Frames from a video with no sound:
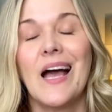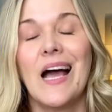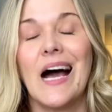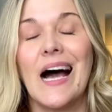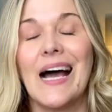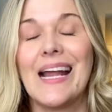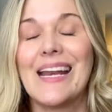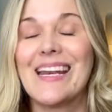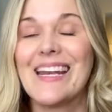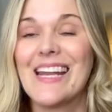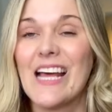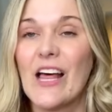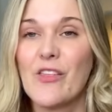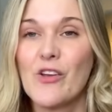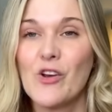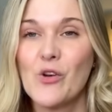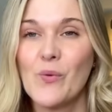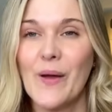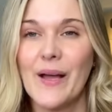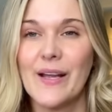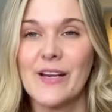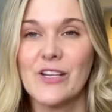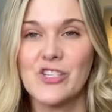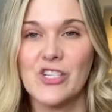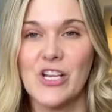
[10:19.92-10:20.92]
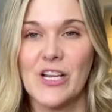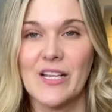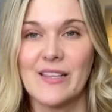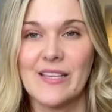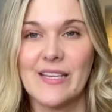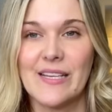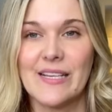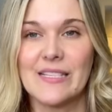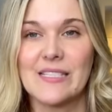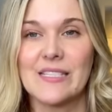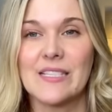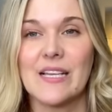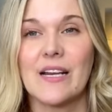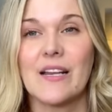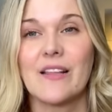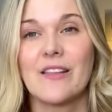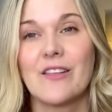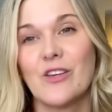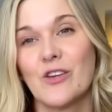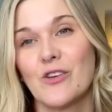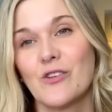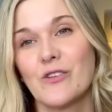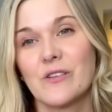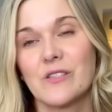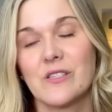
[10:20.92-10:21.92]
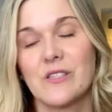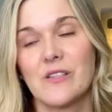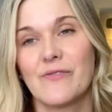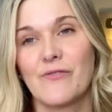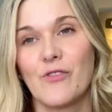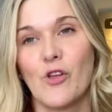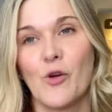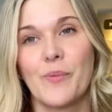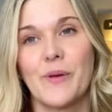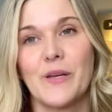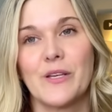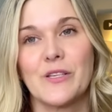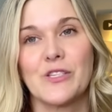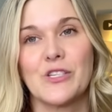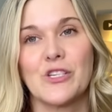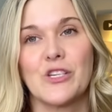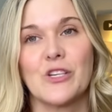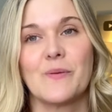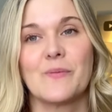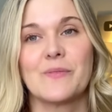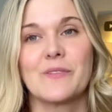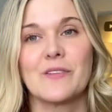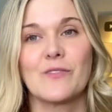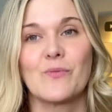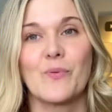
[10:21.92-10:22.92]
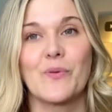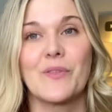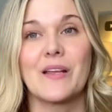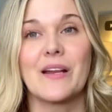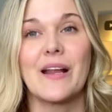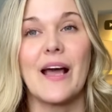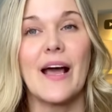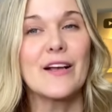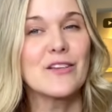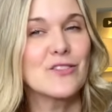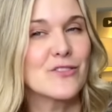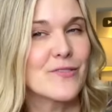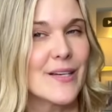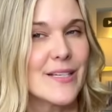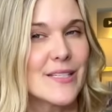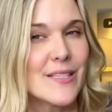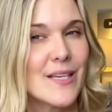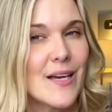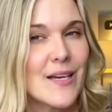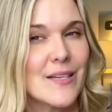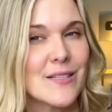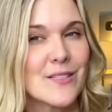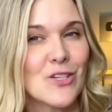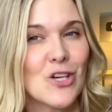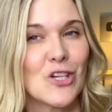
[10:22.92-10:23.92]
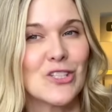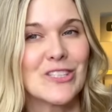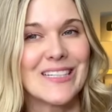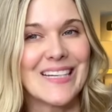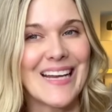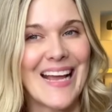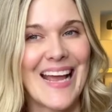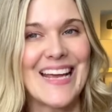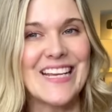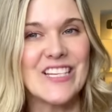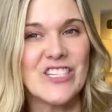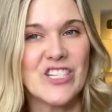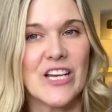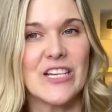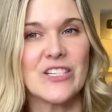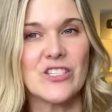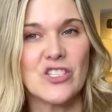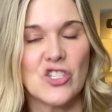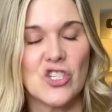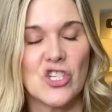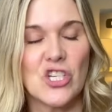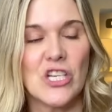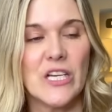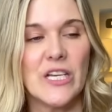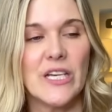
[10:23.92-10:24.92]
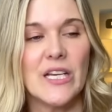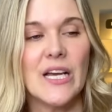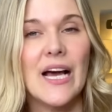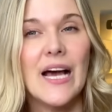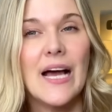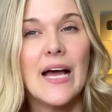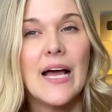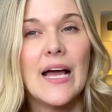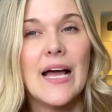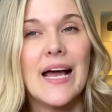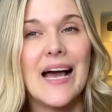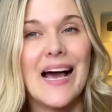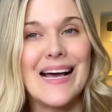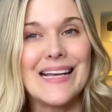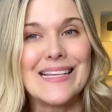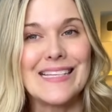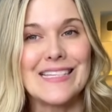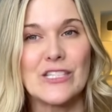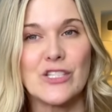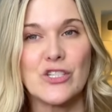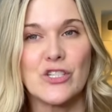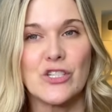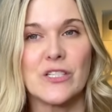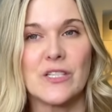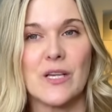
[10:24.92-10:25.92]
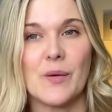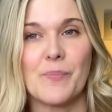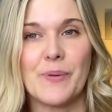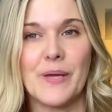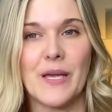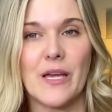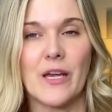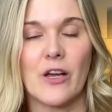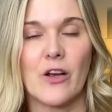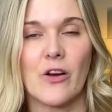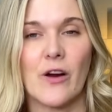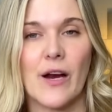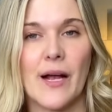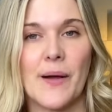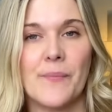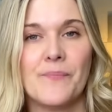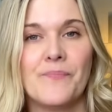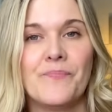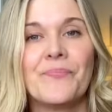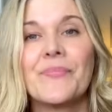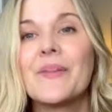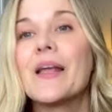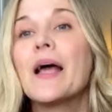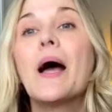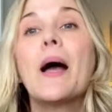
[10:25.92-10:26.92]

Another way to check the inside of the uterus and the fallopian tubes is with an x-ray test called an HSG, a hysterosalpingogram.